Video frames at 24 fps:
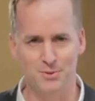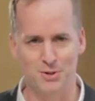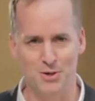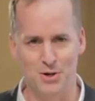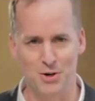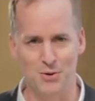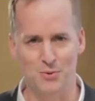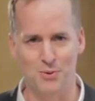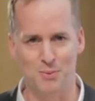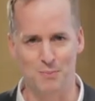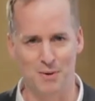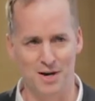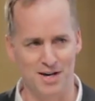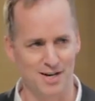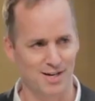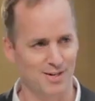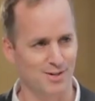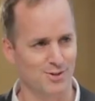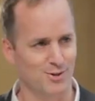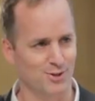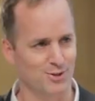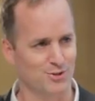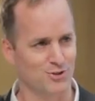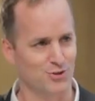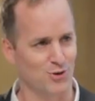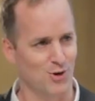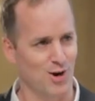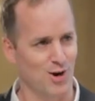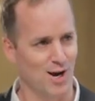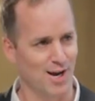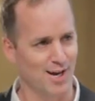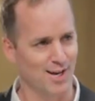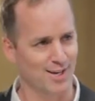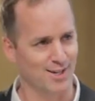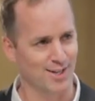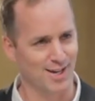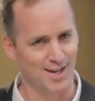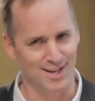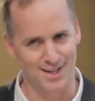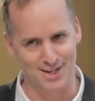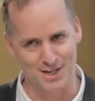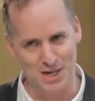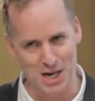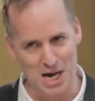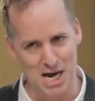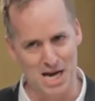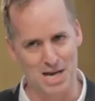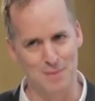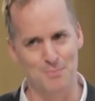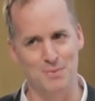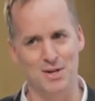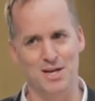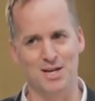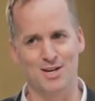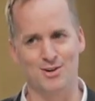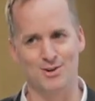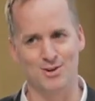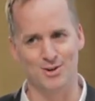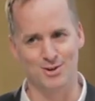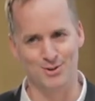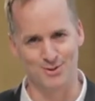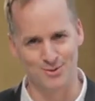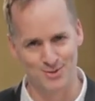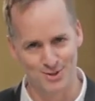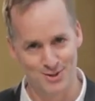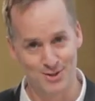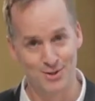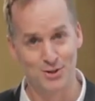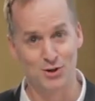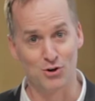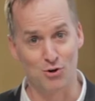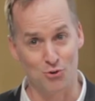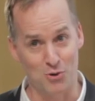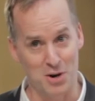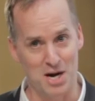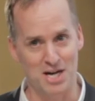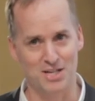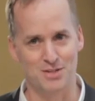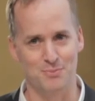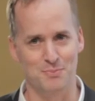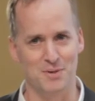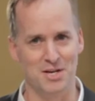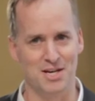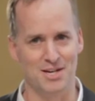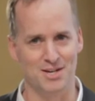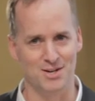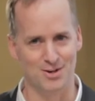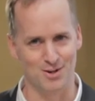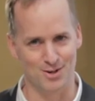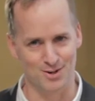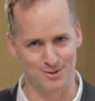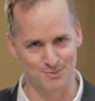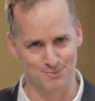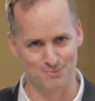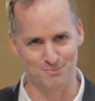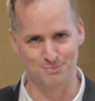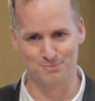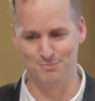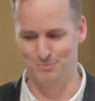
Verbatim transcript: you know, when my editors try and like guide me or correct me or